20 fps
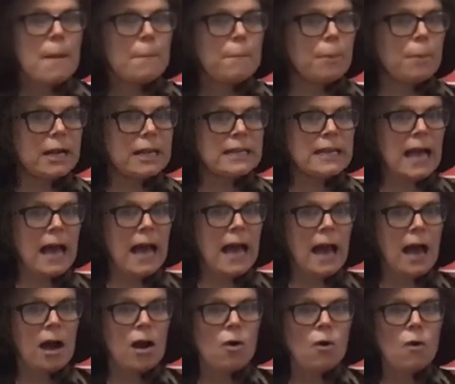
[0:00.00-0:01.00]
But
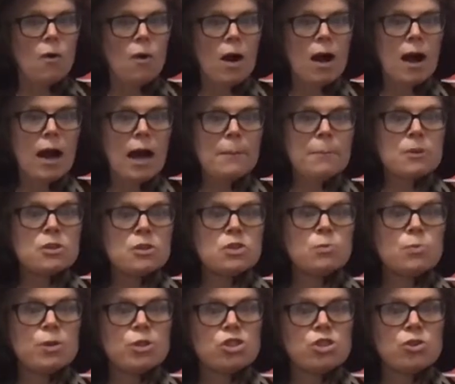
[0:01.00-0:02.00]
now, I must
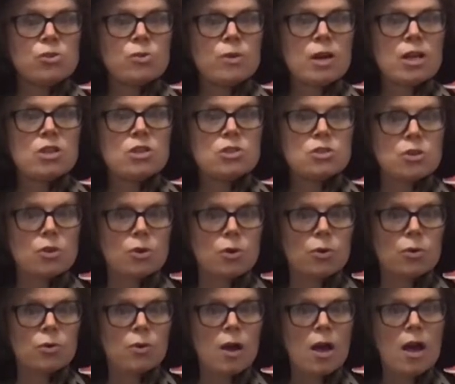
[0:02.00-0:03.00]
wish you
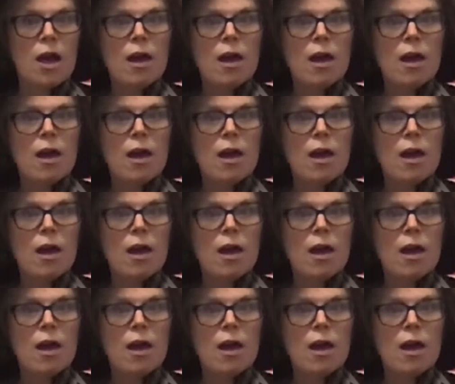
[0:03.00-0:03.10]
adieu,